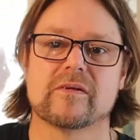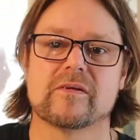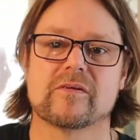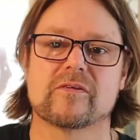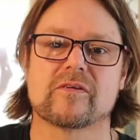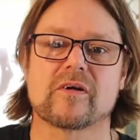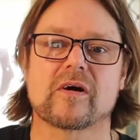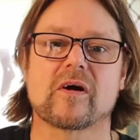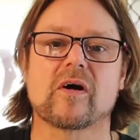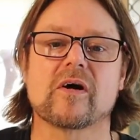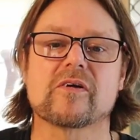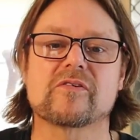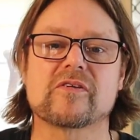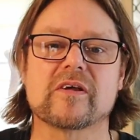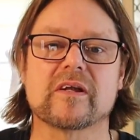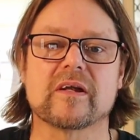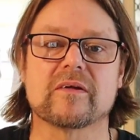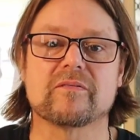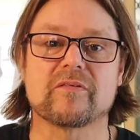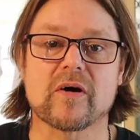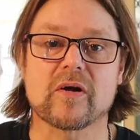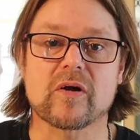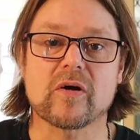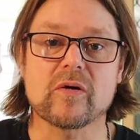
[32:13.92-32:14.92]
So guys, in the
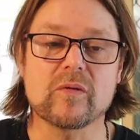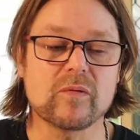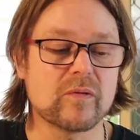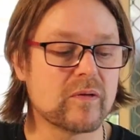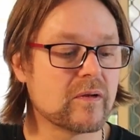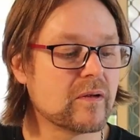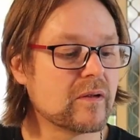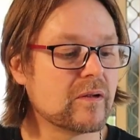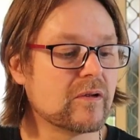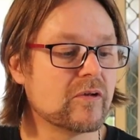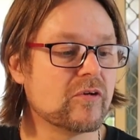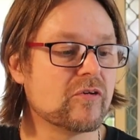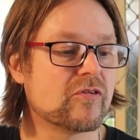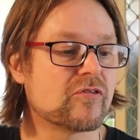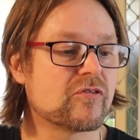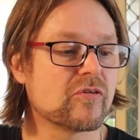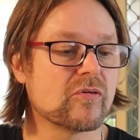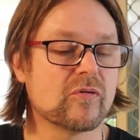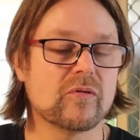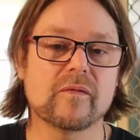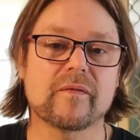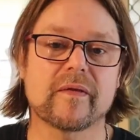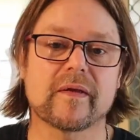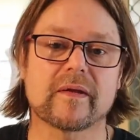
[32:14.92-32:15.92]
photo, you
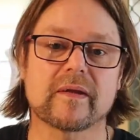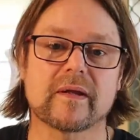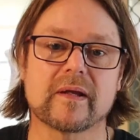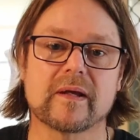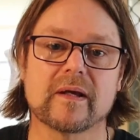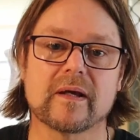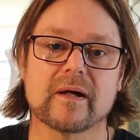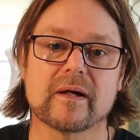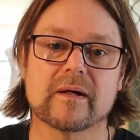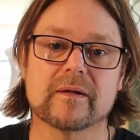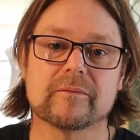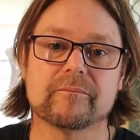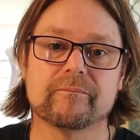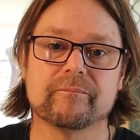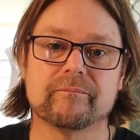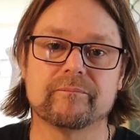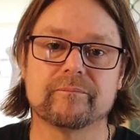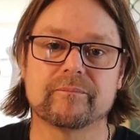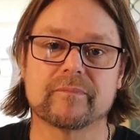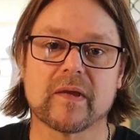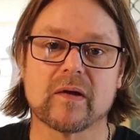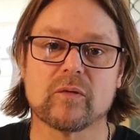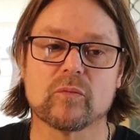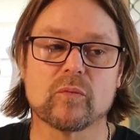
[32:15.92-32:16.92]
saw that the
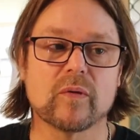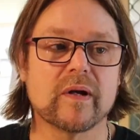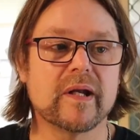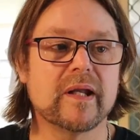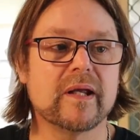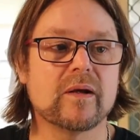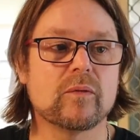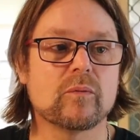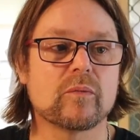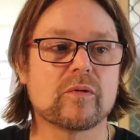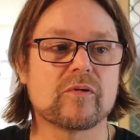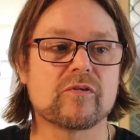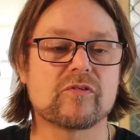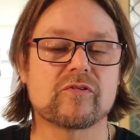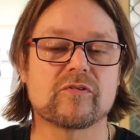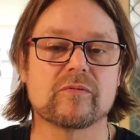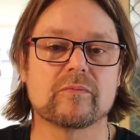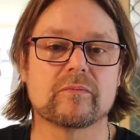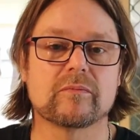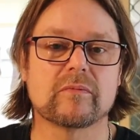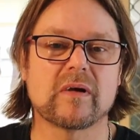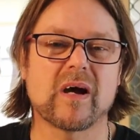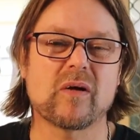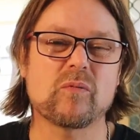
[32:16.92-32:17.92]
reading was
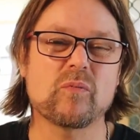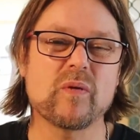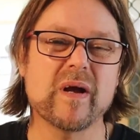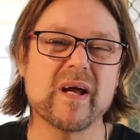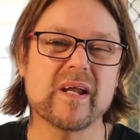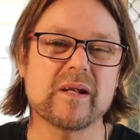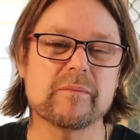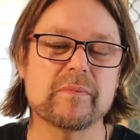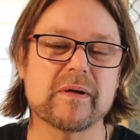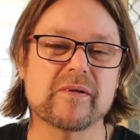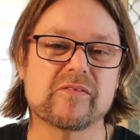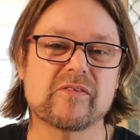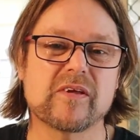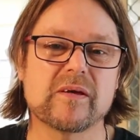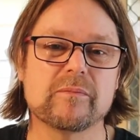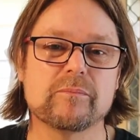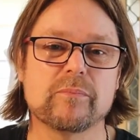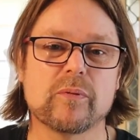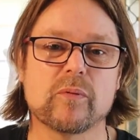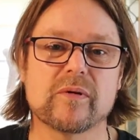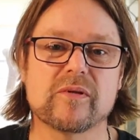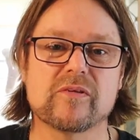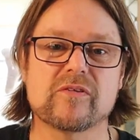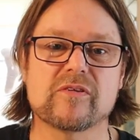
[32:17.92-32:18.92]
around about
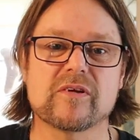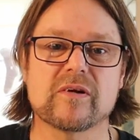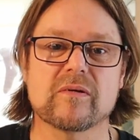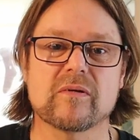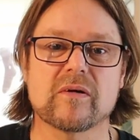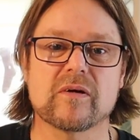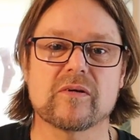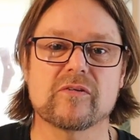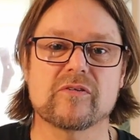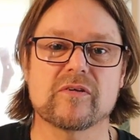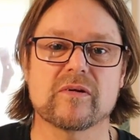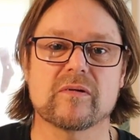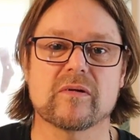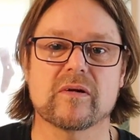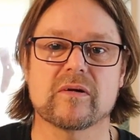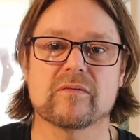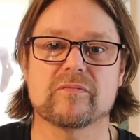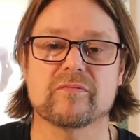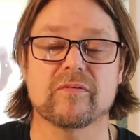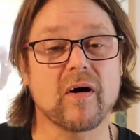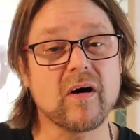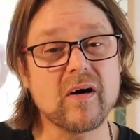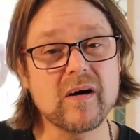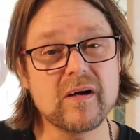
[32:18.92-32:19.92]

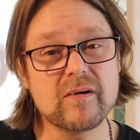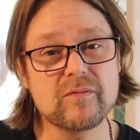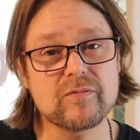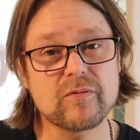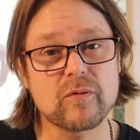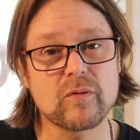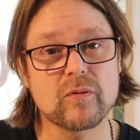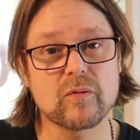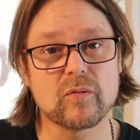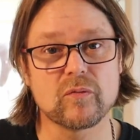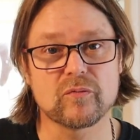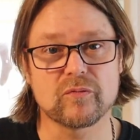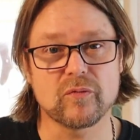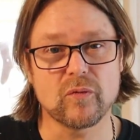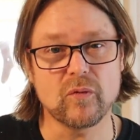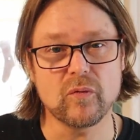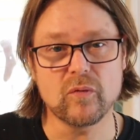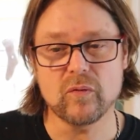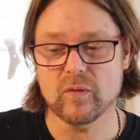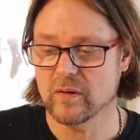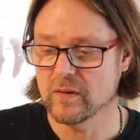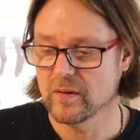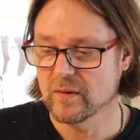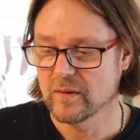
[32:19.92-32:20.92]
10.005 or
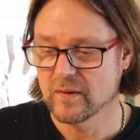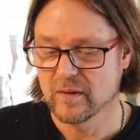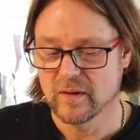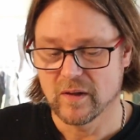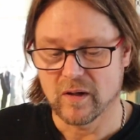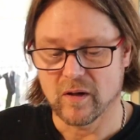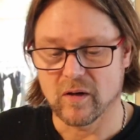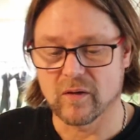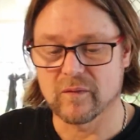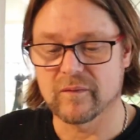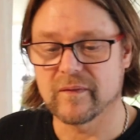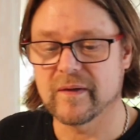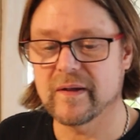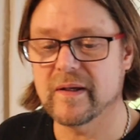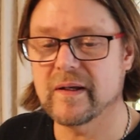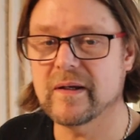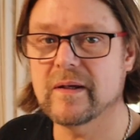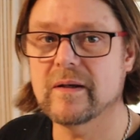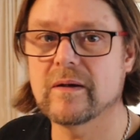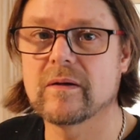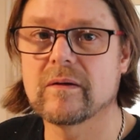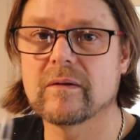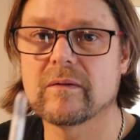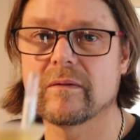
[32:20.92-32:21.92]
4 on
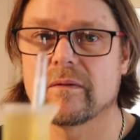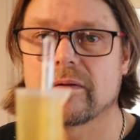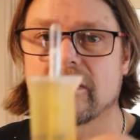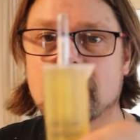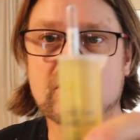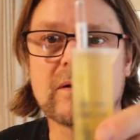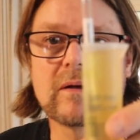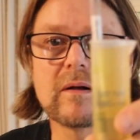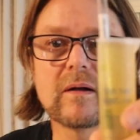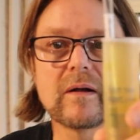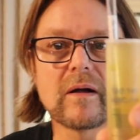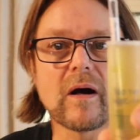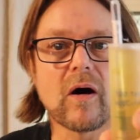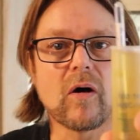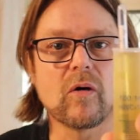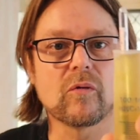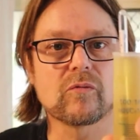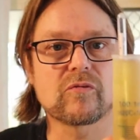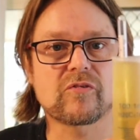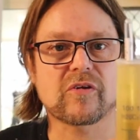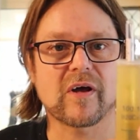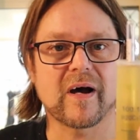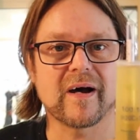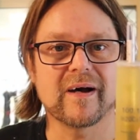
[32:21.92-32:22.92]
the
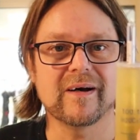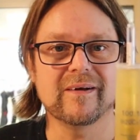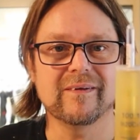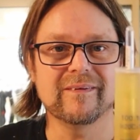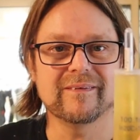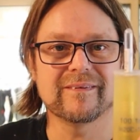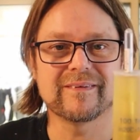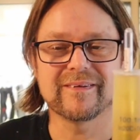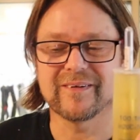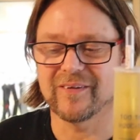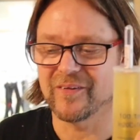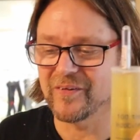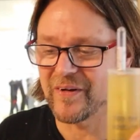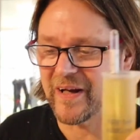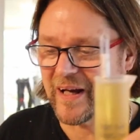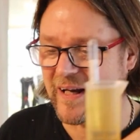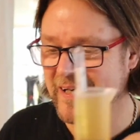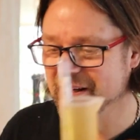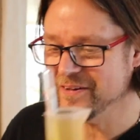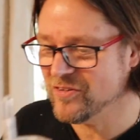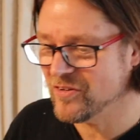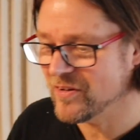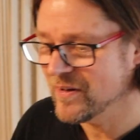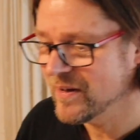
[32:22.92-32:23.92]
old scale, old
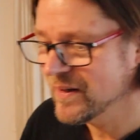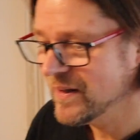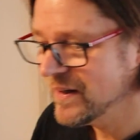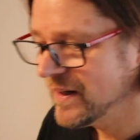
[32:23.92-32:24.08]
gauge,